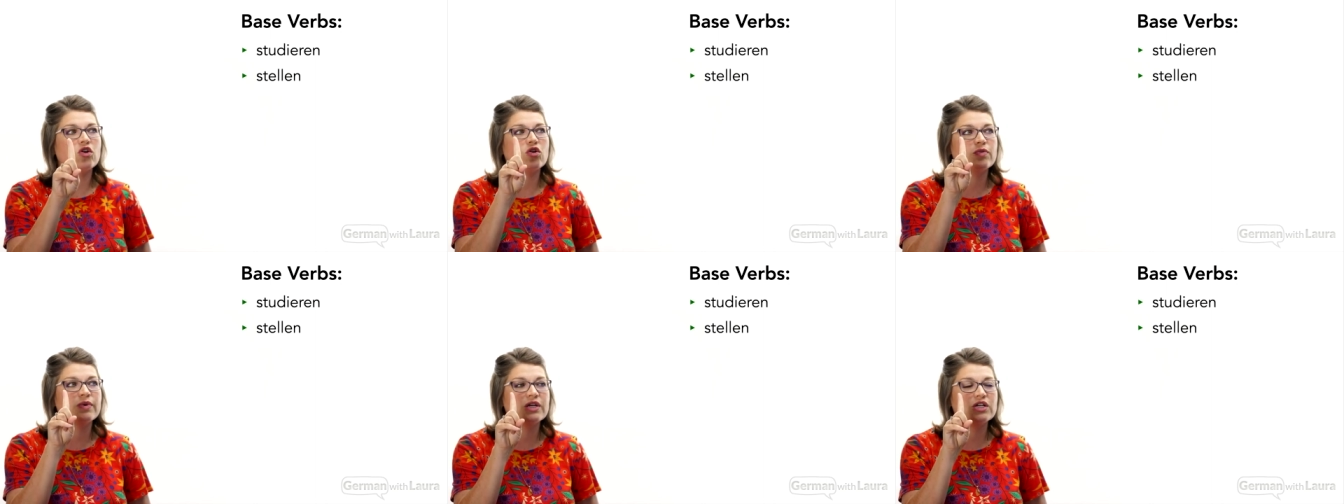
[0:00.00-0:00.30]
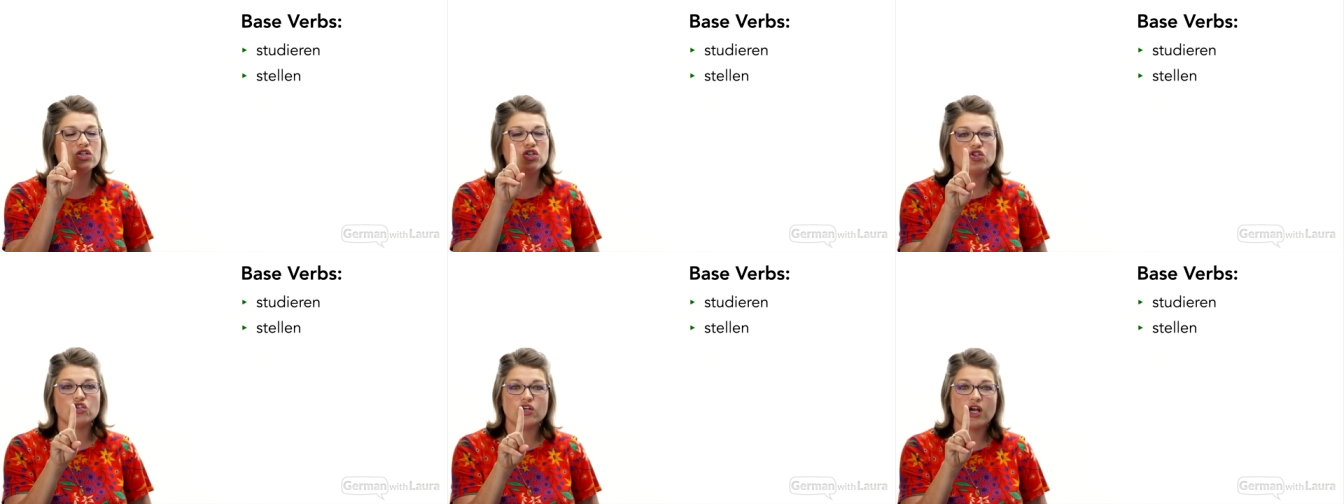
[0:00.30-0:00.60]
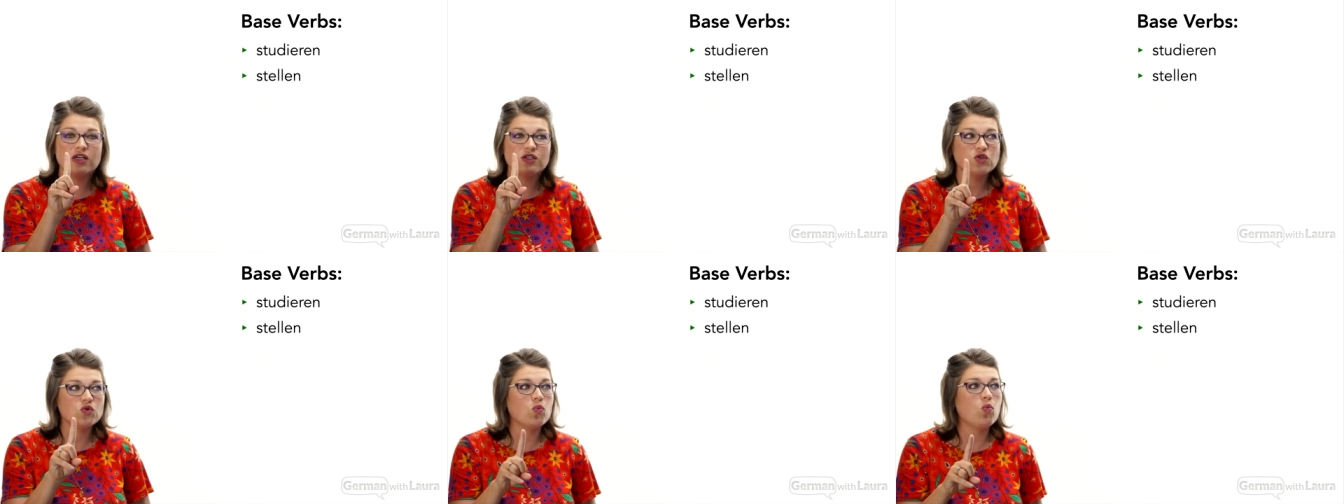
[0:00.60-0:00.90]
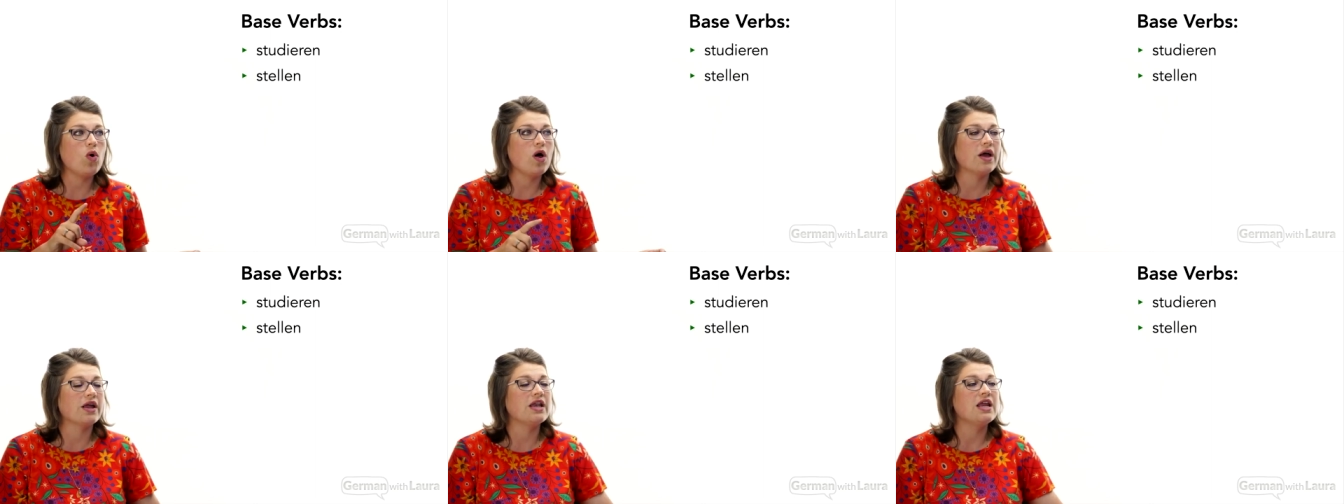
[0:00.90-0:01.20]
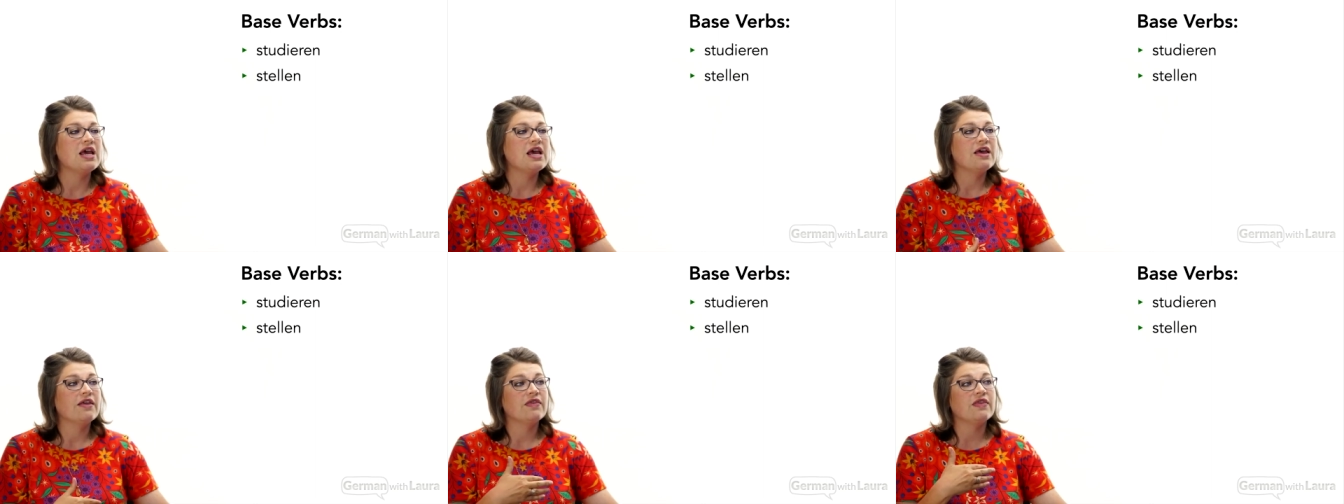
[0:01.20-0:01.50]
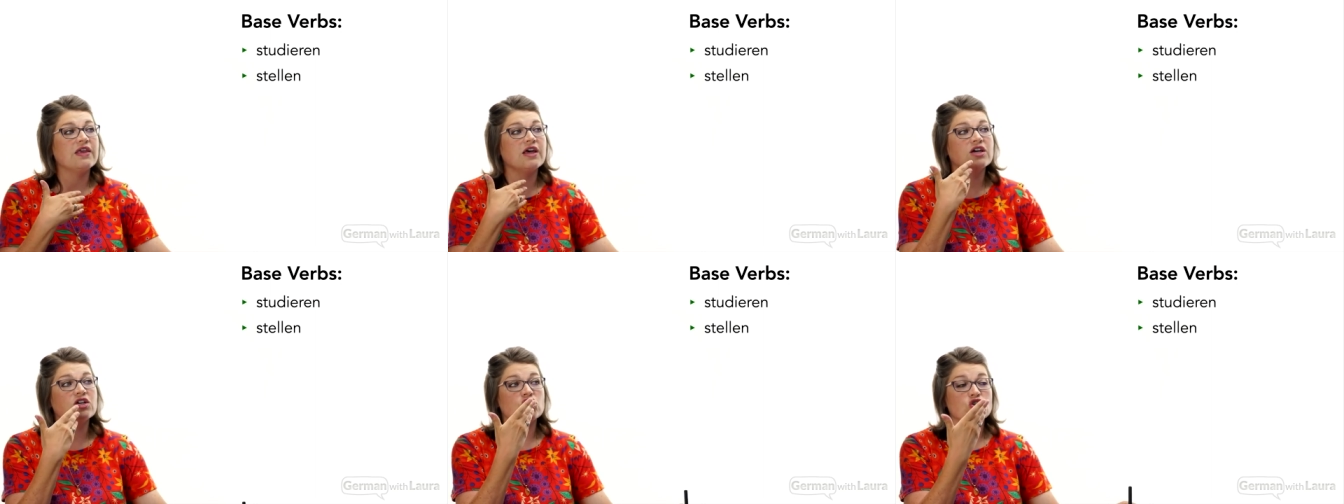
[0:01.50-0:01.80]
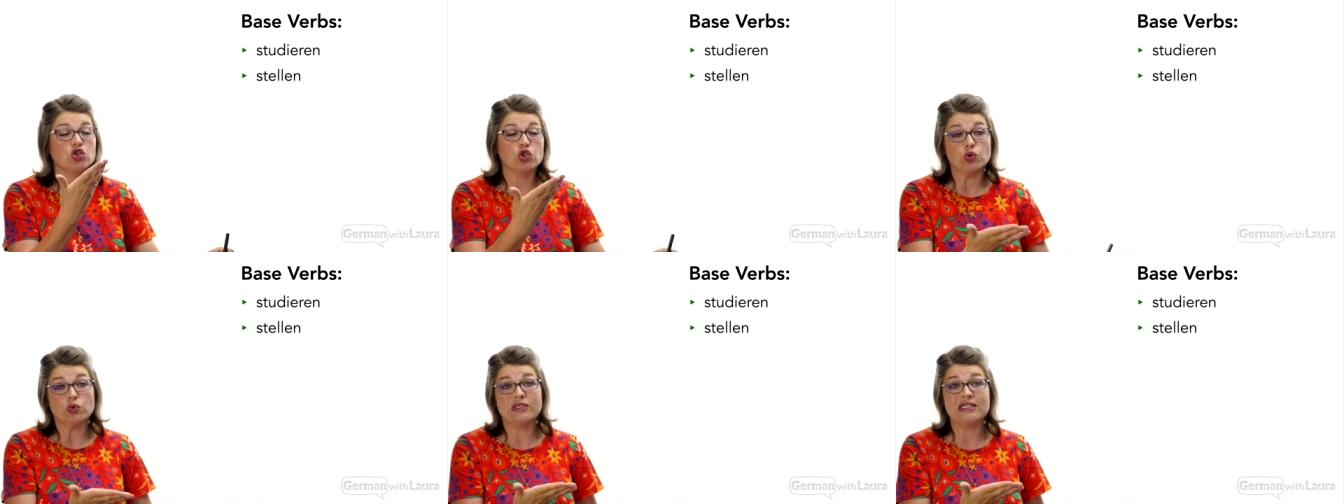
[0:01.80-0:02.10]
It'll be just one, the
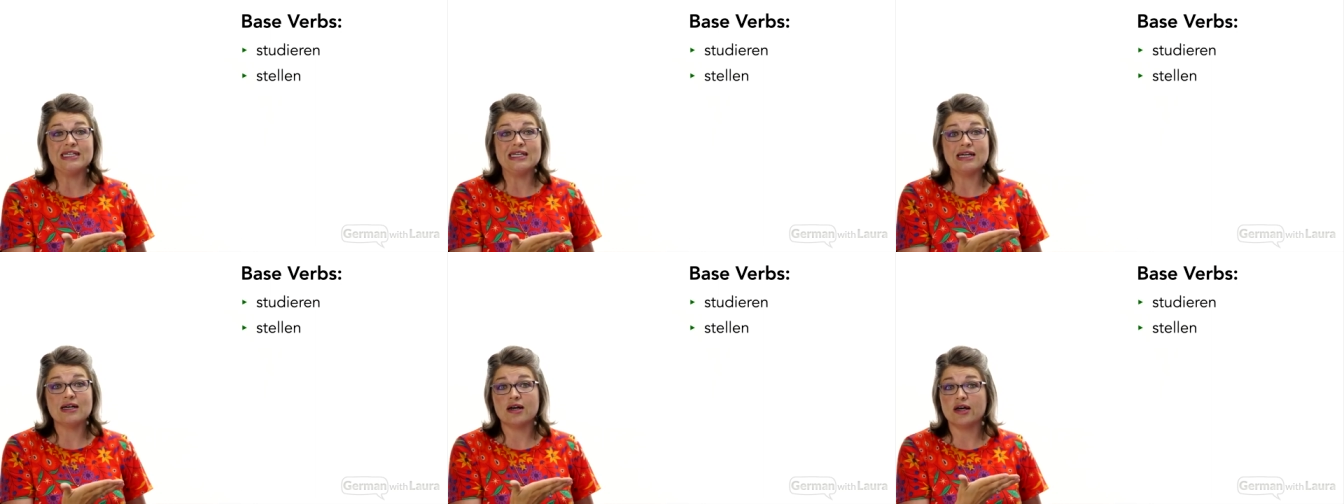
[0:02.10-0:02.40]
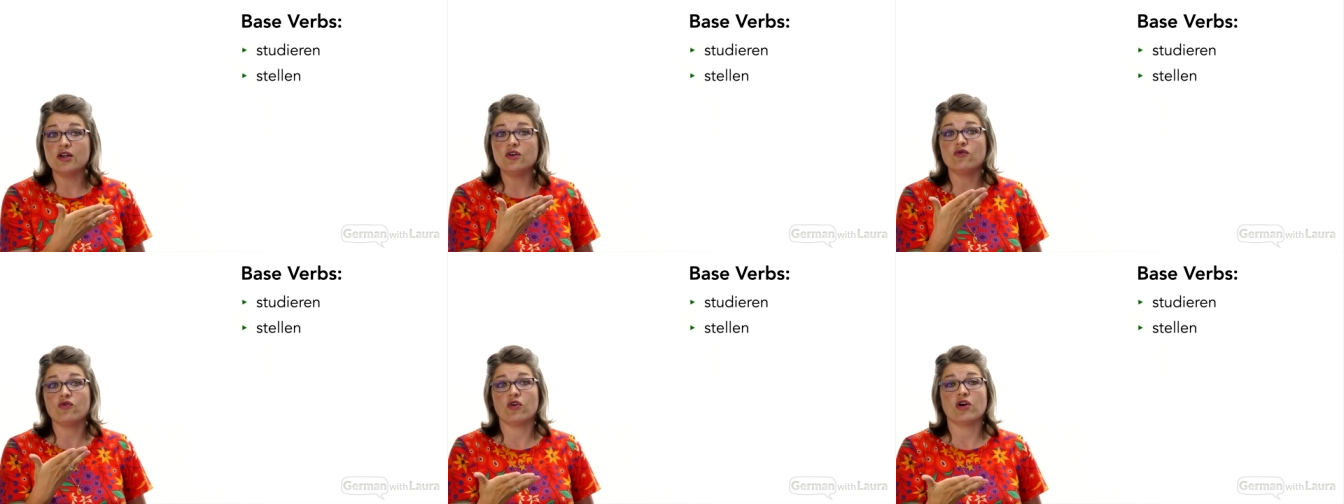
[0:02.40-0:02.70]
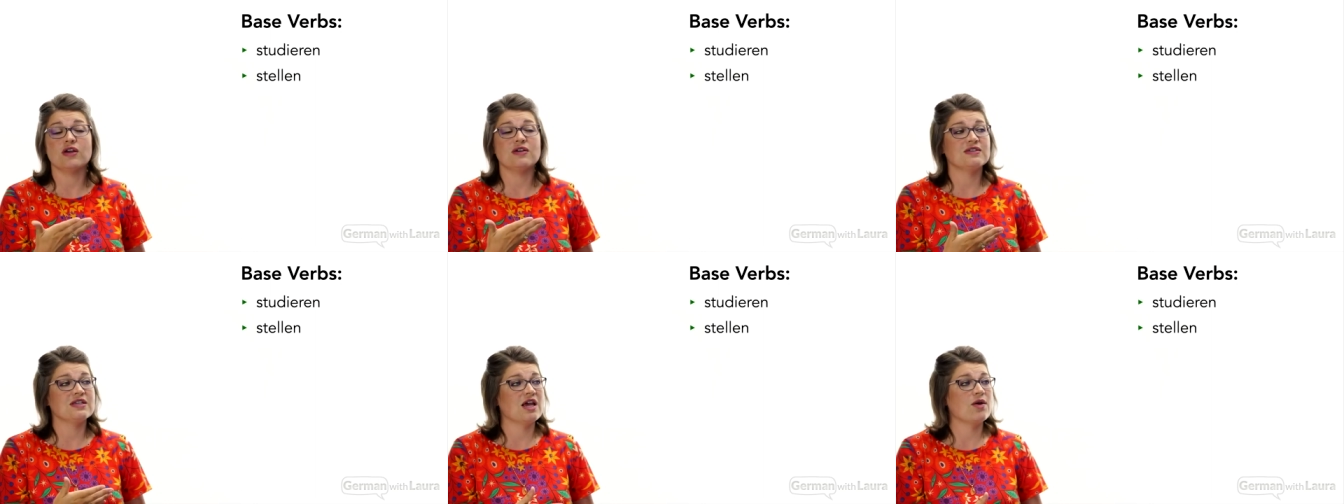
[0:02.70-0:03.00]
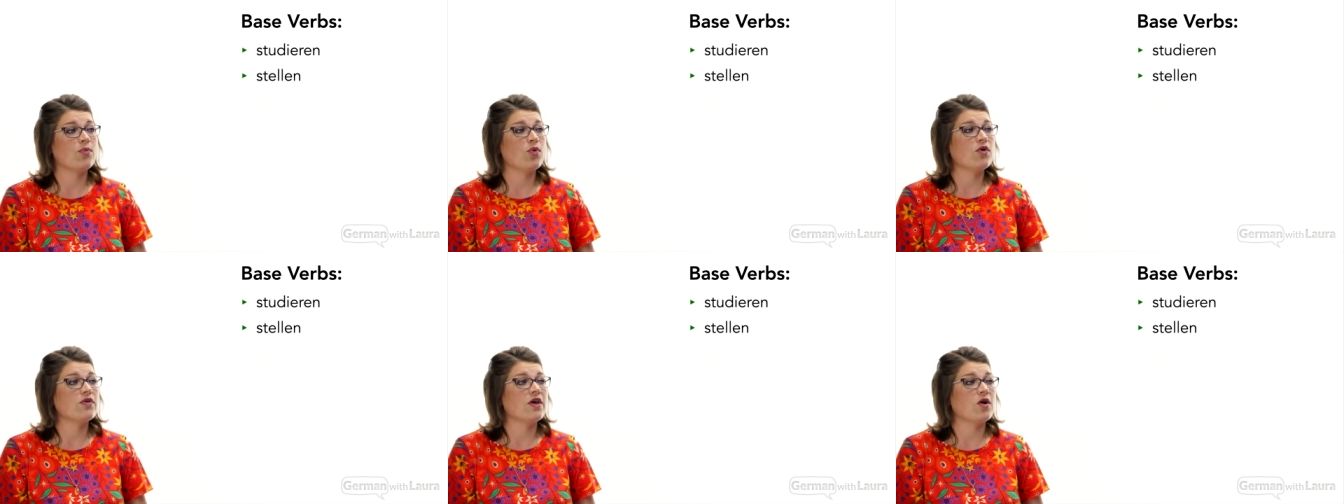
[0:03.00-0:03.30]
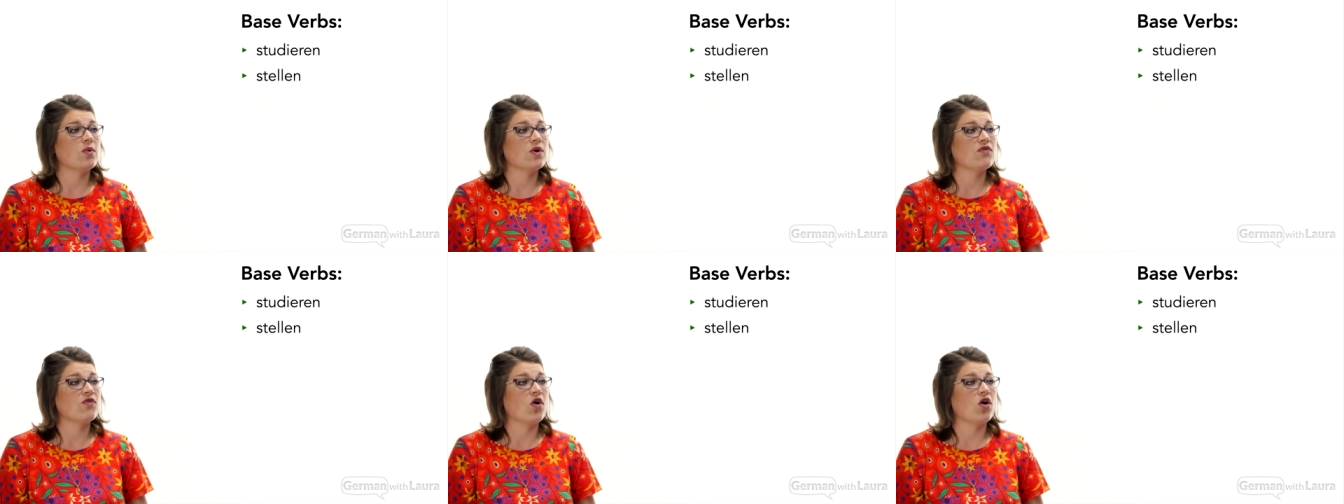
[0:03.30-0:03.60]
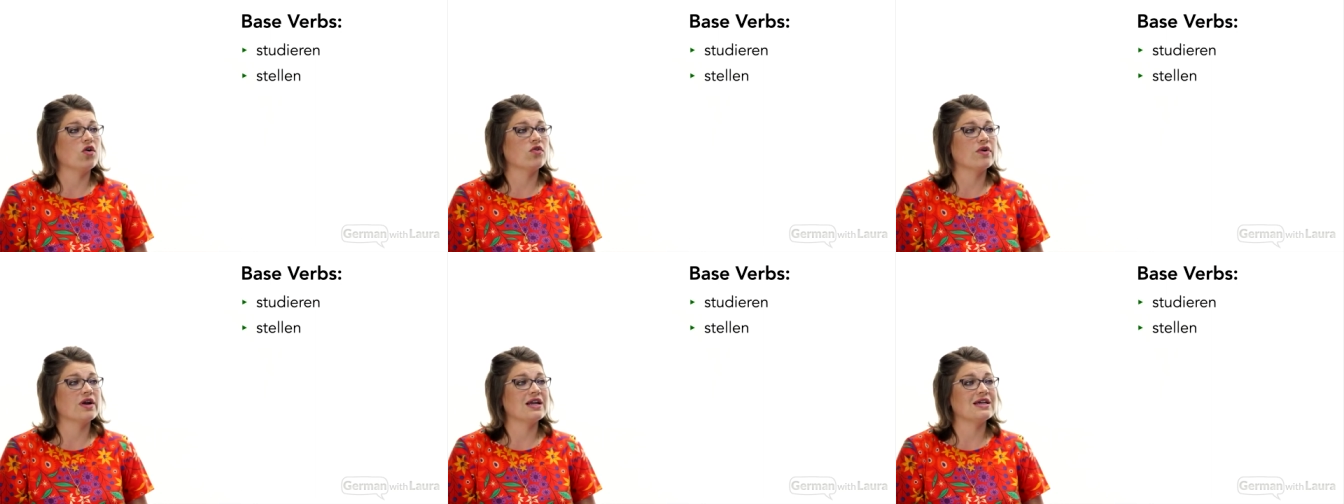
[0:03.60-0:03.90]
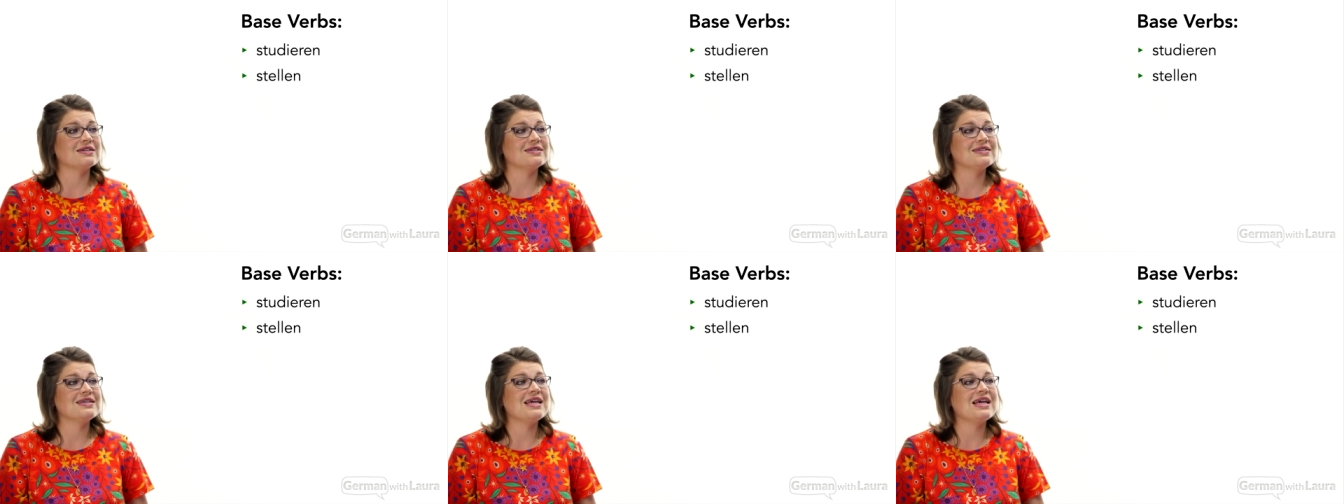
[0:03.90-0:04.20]
studieren, for example, that we've
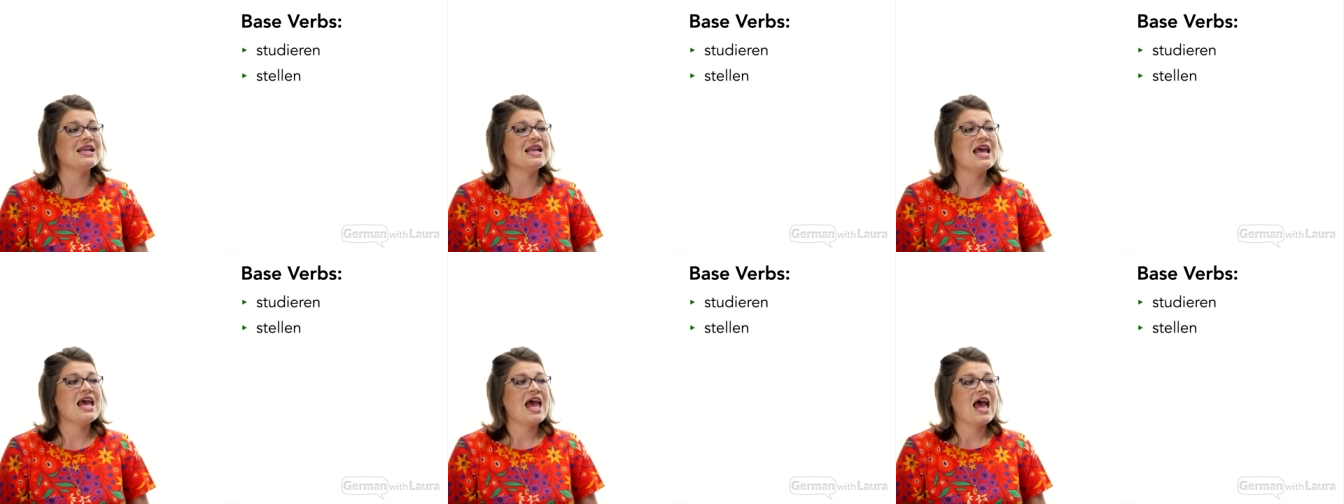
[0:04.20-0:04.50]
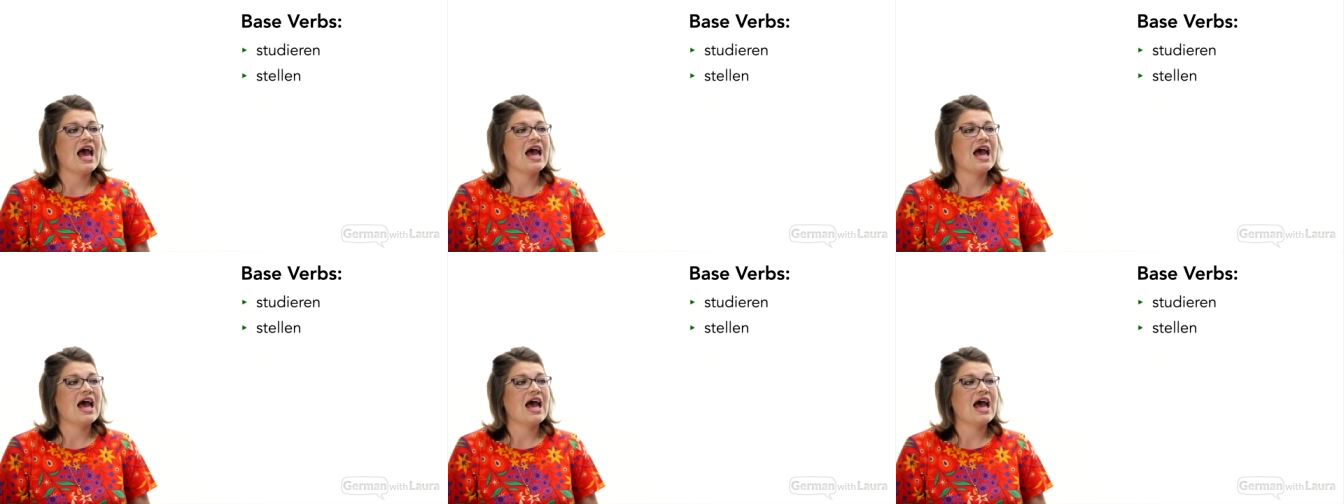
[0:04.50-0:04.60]
already seen,